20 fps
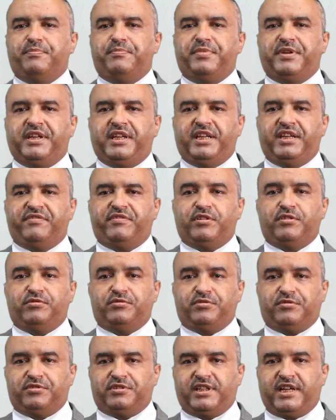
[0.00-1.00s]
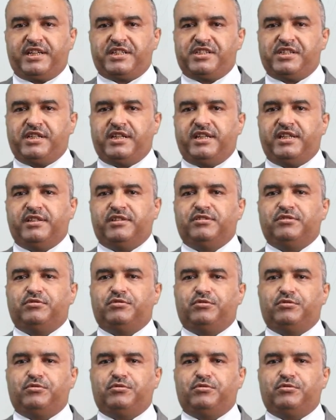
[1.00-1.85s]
a brief introduction